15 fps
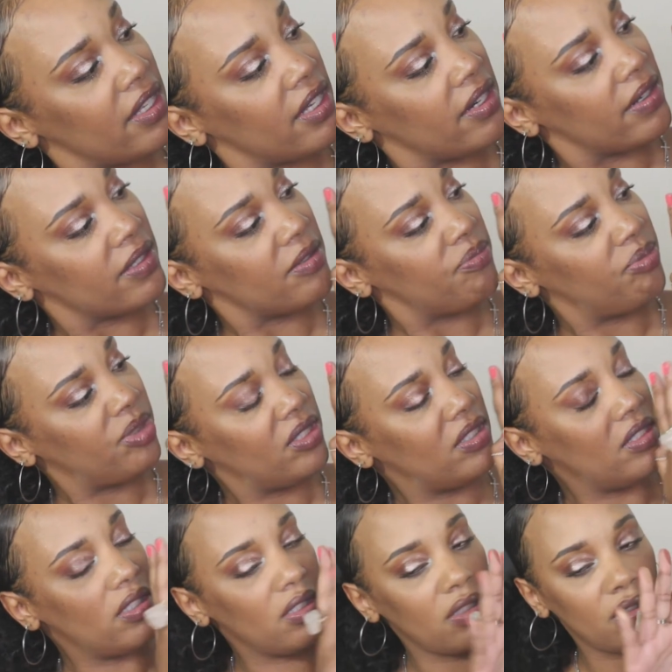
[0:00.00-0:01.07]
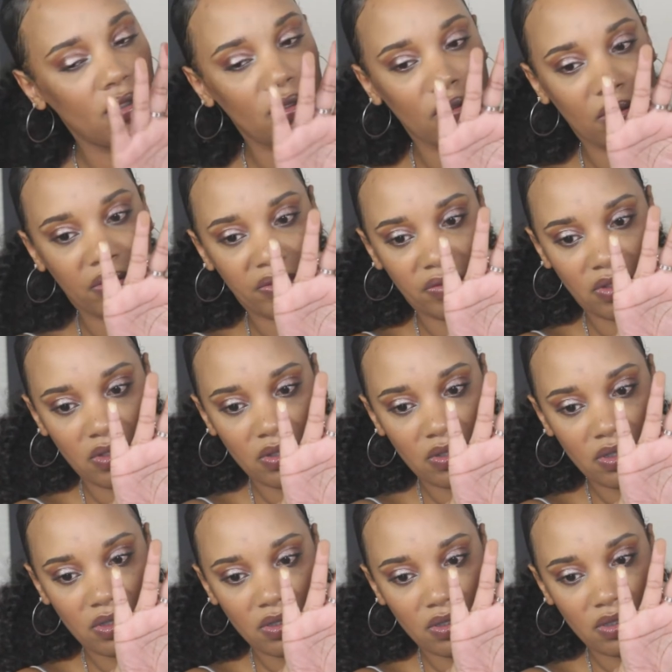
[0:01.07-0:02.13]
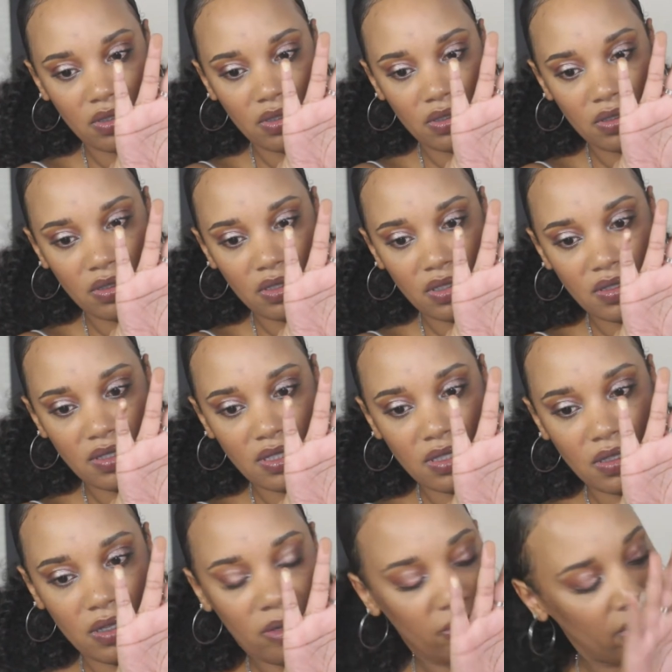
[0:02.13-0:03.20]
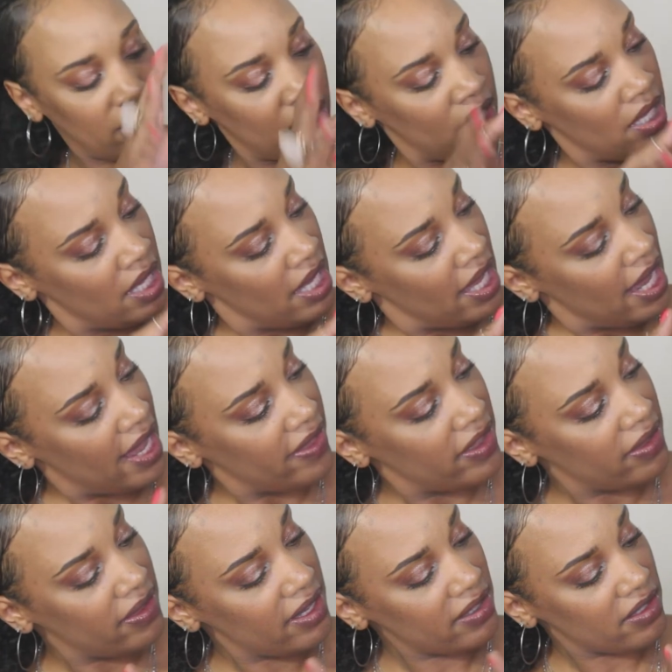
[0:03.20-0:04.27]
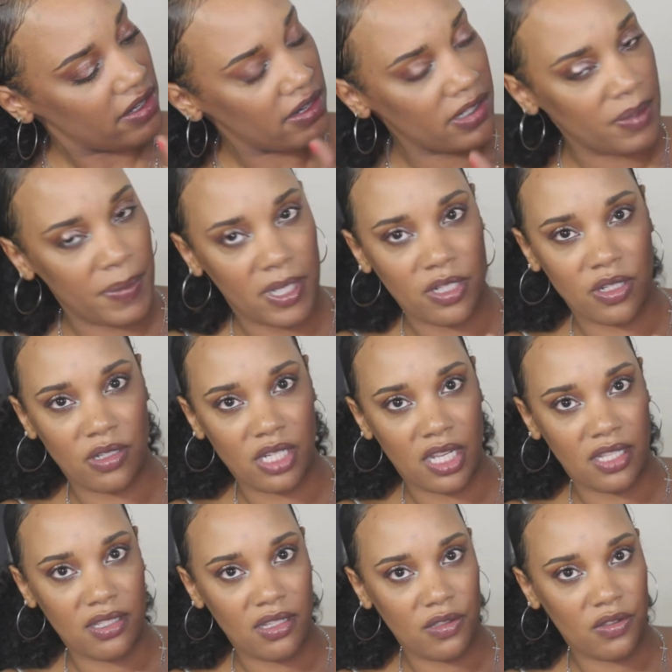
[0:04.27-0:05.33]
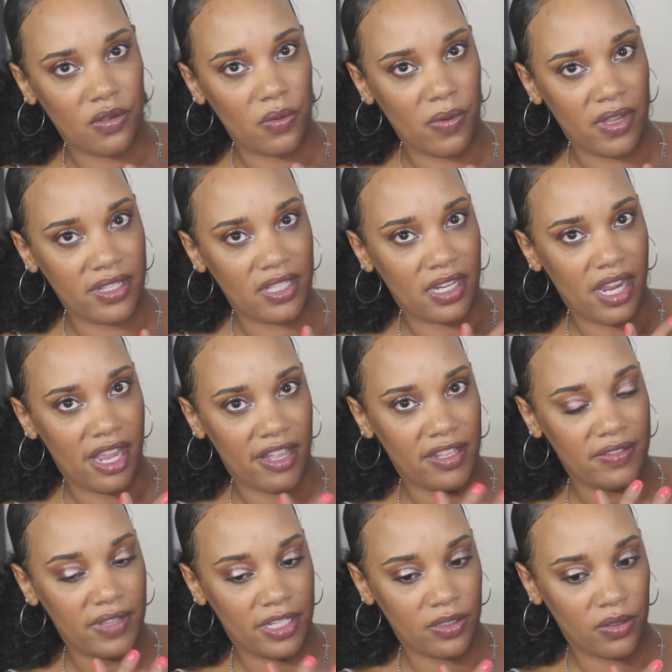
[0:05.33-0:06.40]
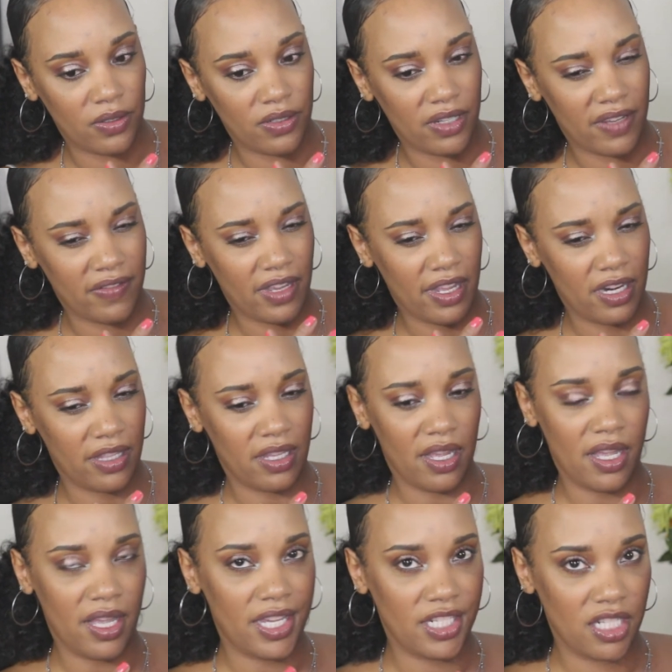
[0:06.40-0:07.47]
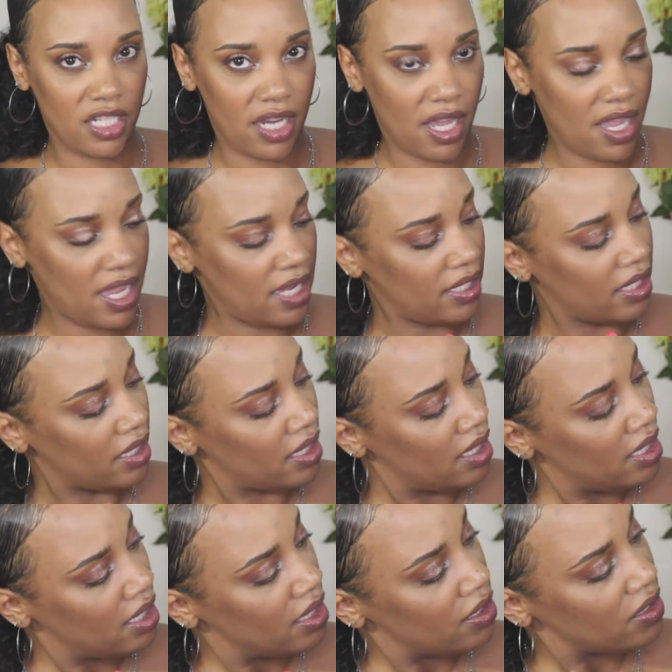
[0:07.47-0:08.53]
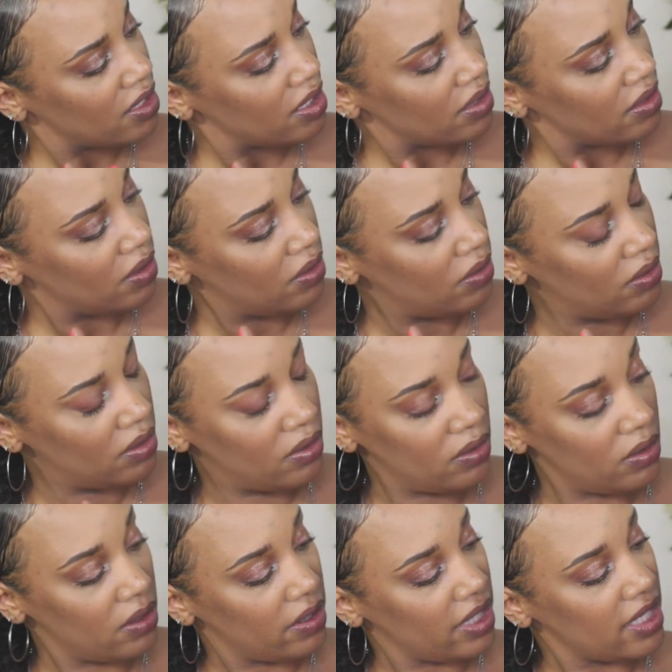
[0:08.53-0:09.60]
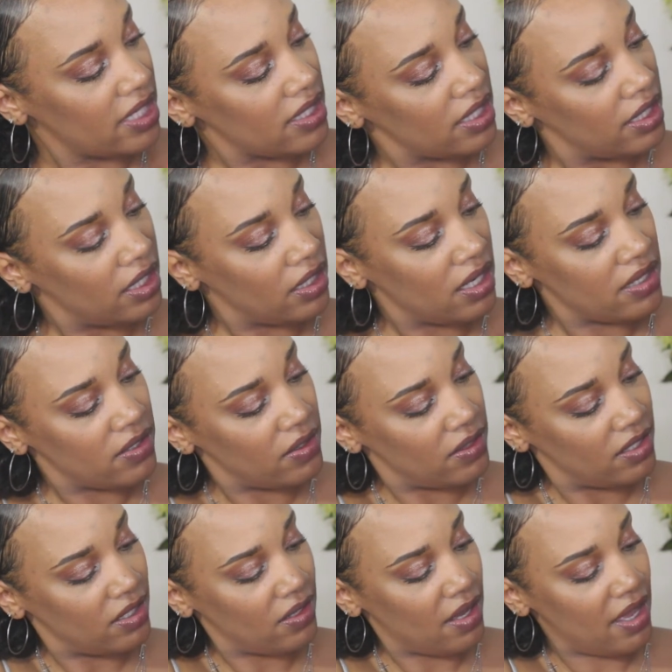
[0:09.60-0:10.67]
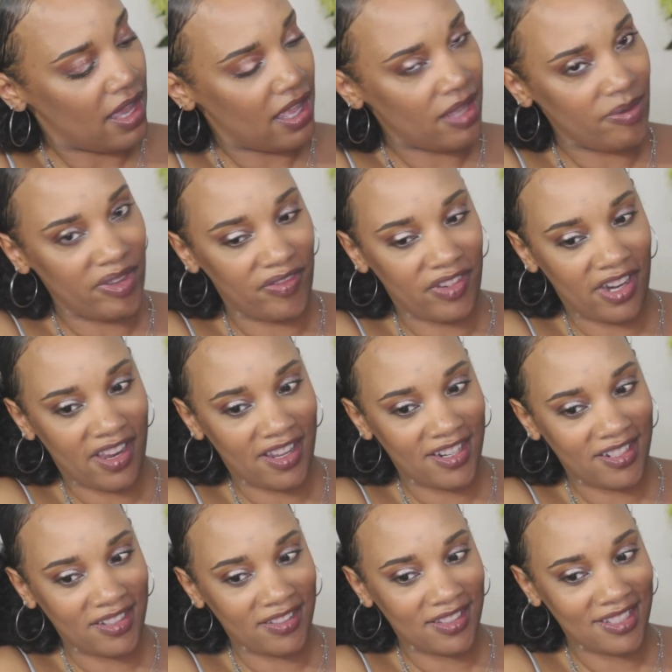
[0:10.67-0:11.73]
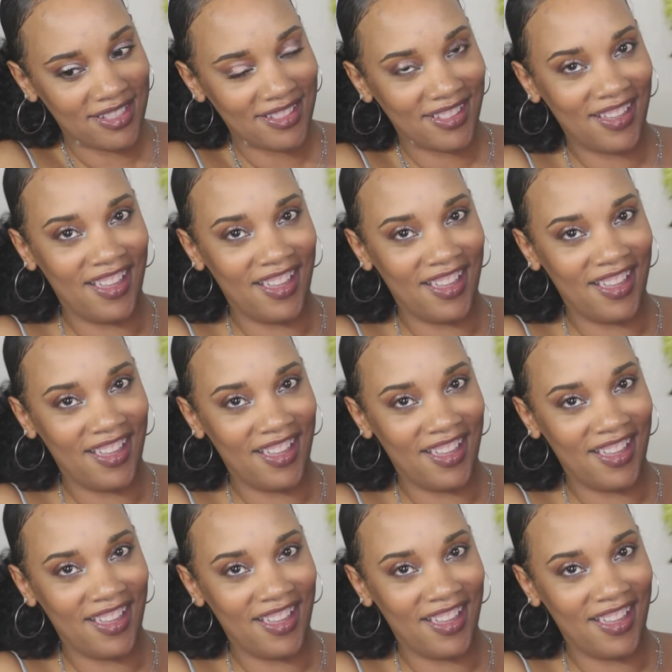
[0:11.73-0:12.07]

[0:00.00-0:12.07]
here is beautiful. You see that on my? And then these are her special shades. These are the ones that I had, I told you have kind of the high shine and just glorious. And then also too, oh, we forgot how to do this.